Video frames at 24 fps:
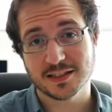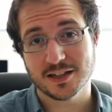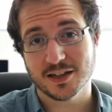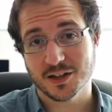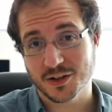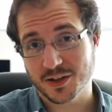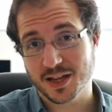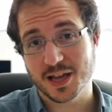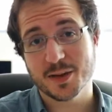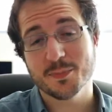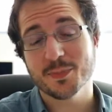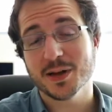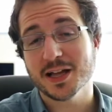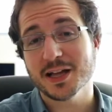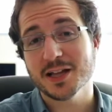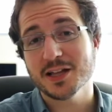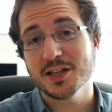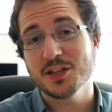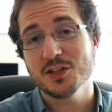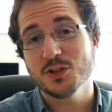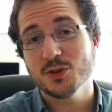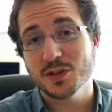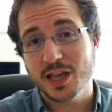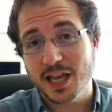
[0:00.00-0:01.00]
Okay,
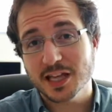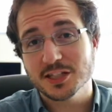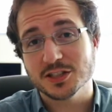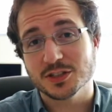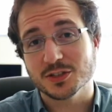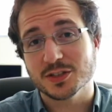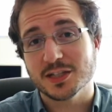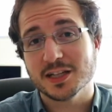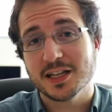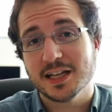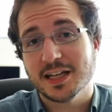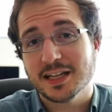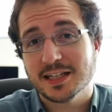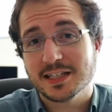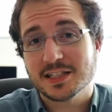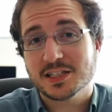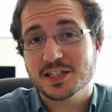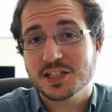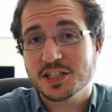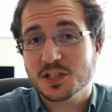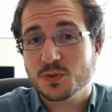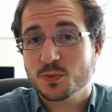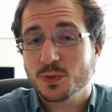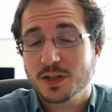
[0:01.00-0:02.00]
but you can do it. And
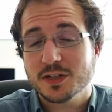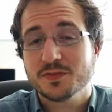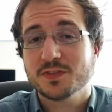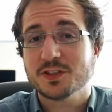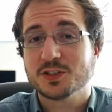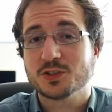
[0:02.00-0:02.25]
it's just one of